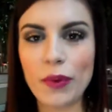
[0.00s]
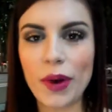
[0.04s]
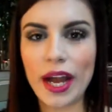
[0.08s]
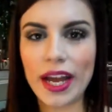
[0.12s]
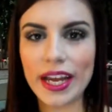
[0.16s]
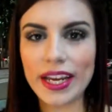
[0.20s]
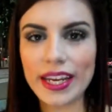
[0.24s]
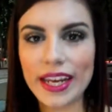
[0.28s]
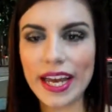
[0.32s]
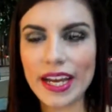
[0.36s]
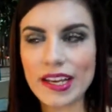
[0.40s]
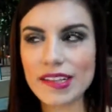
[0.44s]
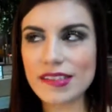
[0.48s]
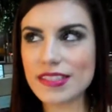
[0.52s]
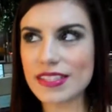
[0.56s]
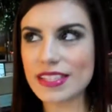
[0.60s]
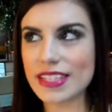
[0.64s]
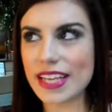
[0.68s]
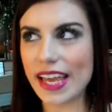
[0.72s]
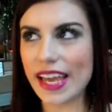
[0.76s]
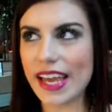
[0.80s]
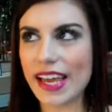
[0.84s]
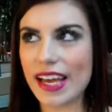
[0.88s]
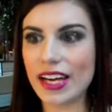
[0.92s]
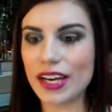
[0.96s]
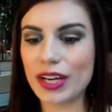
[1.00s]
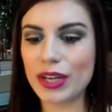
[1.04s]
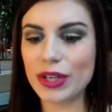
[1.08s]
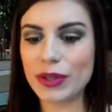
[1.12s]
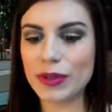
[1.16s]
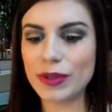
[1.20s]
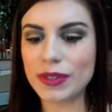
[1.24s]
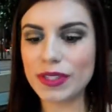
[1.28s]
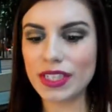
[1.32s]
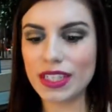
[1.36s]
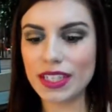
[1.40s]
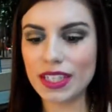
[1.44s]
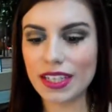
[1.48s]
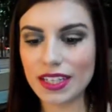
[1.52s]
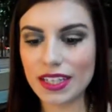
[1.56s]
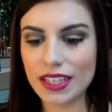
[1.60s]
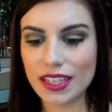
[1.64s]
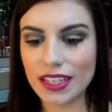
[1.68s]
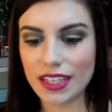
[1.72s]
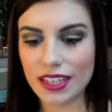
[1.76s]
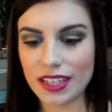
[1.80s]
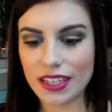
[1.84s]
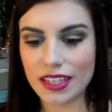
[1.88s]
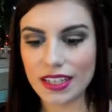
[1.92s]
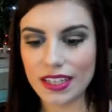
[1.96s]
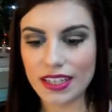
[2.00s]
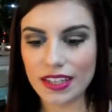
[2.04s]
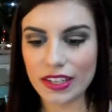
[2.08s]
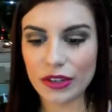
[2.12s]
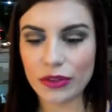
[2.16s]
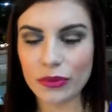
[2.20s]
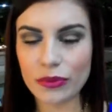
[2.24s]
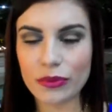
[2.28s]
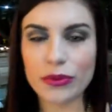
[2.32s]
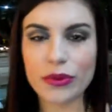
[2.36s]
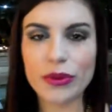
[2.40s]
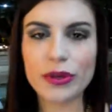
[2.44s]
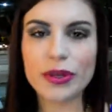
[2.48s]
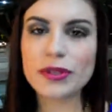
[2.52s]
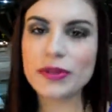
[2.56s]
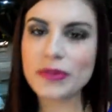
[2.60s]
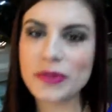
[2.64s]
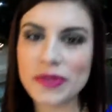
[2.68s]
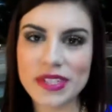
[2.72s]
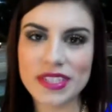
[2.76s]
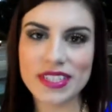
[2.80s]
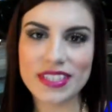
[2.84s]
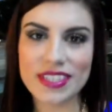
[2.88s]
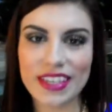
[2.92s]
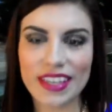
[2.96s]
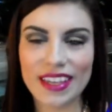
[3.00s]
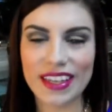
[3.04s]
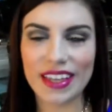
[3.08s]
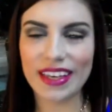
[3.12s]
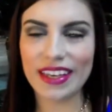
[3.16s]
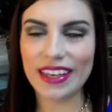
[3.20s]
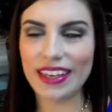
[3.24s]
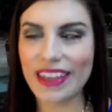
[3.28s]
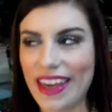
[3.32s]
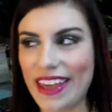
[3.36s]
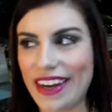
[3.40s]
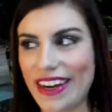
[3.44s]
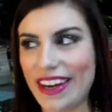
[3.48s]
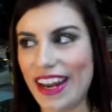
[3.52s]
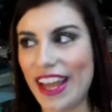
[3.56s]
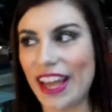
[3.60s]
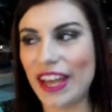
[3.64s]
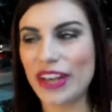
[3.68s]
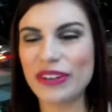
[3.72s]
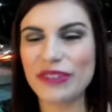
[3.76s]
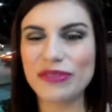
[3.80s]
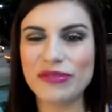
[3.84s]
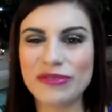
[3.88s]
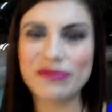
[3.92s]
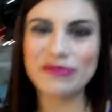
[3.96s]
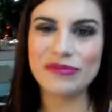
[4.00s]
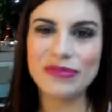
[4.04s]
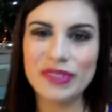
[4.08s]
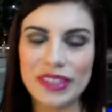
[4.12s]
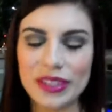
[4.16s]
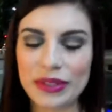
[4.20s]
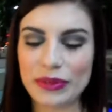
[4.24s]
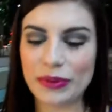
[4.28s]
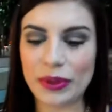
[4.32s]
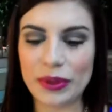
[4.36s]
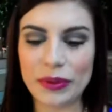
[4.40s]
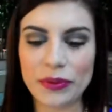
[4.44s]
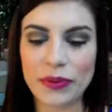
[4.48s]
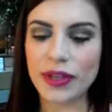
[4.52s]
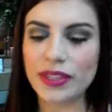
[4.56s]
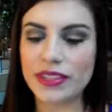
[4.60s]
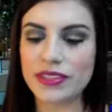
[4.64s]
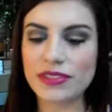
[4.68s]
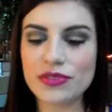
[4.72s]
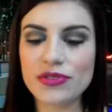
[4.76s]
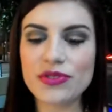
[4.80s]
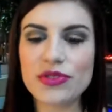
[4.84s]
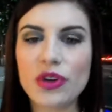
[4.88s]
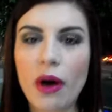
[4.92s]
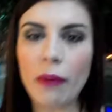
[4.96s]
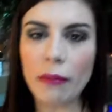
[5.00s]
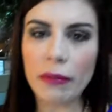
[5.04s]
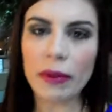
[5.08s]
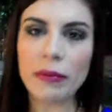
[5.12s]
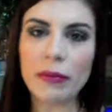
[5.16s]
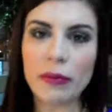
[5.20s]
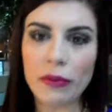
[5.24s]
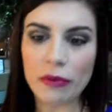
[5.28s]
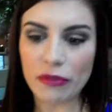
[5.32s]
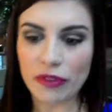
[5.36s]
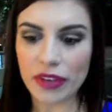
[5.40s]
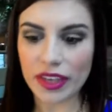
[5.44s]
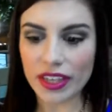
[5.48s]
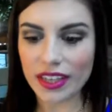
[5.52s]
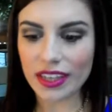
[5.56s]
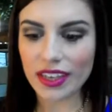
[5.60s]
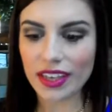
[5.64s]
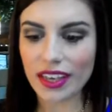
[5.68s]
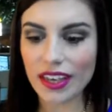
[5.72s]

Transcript: White House Down, World War Z, World War Z that he added. I don't really want to watch a zombie movie.